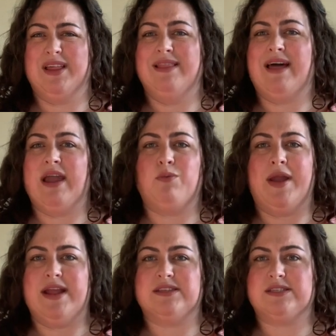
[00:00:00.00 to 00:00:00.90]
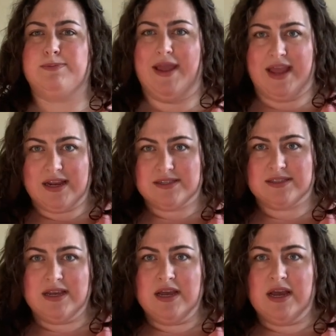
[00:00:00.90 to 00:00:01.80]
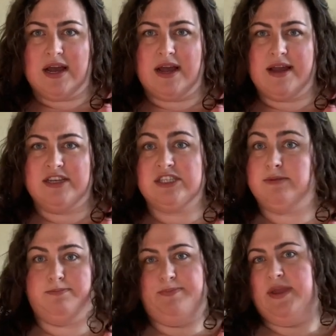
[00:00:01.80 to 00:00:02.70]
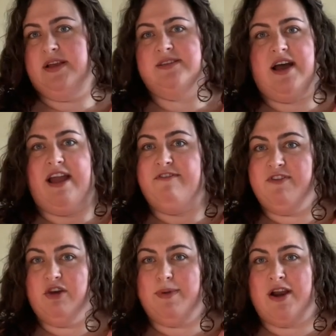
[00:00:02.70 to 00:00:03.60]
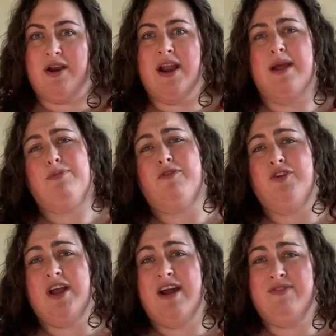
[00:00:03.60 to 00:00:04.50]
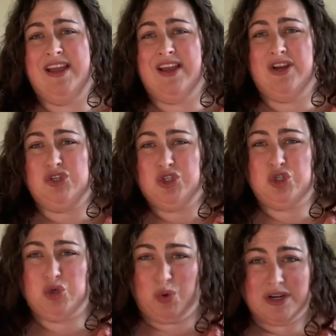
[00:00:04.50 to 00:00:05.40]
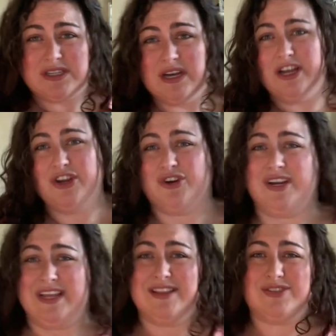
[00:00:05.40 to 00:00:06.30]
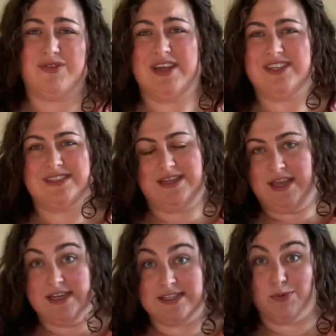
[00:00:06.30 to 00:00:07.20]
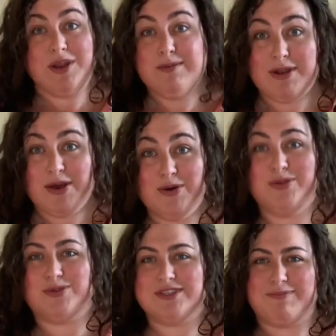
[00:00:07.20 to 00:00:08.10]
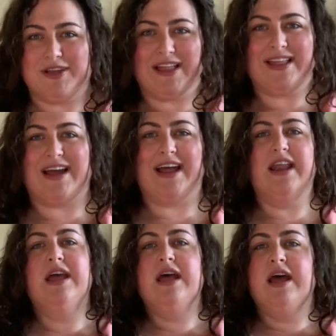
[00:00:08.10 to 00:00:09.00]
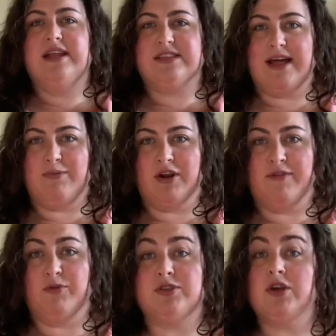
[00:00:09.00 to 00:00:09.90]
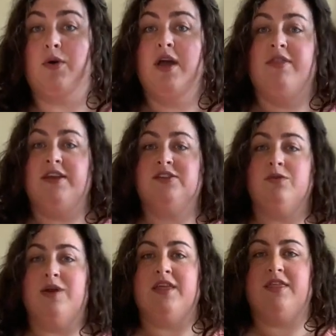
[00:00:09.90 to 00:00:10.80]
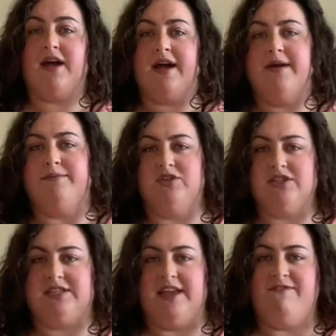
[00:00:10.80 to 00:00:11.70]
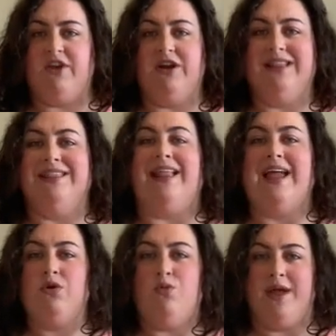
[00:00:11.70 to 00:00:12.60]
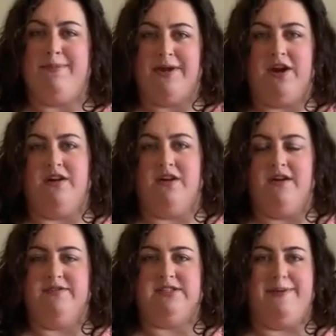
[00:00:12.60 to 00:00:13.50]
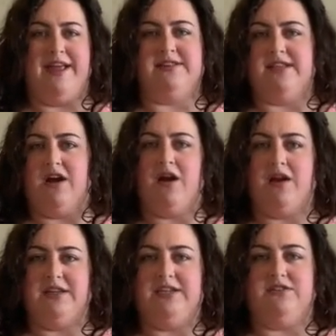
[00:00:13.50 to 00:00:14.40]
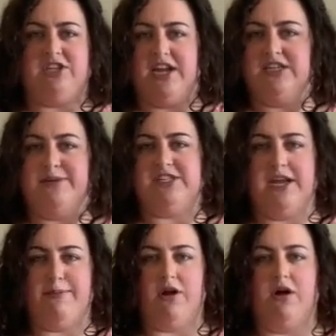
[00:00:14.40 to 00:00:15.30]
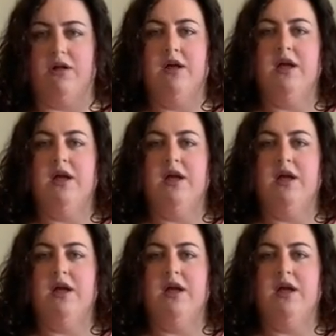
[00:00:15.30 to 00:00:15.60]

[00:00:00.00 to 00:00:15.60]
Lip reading: lightweight Spanx. Just because I feel better, and I prefer to have like a short underneath so that just in case the wind blows or something like that, it's a lot more comfortable. So these are with just a very lightweight pair of Spanx. They hardly change my shape at all.